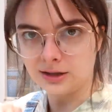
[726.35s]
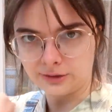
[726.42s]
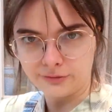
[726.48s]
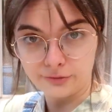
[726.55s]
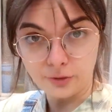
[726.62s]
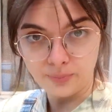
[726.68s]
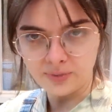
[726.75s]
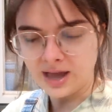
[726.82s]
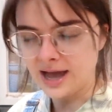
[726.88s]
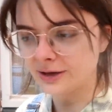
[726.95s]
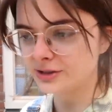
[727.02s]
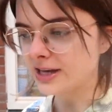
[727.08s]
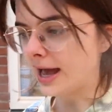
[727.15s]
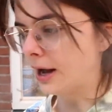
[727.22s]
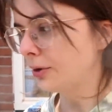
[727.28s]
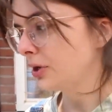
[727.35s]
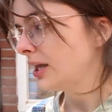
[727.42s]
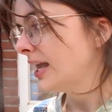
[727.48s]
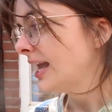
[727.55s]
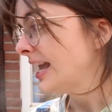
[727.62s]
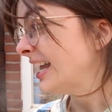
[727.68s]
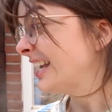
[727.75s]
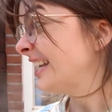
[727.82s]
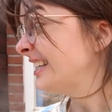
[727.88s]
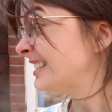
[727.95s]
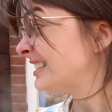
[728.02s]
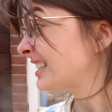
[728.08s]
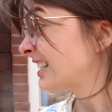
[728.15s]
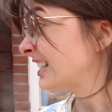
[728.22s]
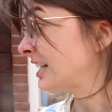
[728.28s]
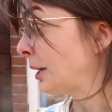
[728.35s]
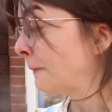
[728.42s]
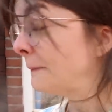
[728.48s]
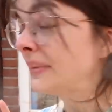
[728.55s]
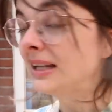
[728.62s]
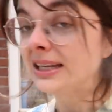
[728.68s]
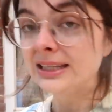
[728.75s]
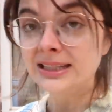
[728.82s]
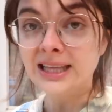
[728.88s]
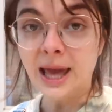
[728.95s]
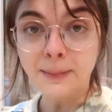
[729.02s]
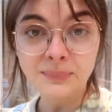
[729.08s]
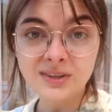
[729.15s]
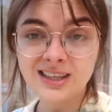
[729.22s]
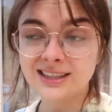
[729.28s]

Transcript: like from the house out, is completely empty.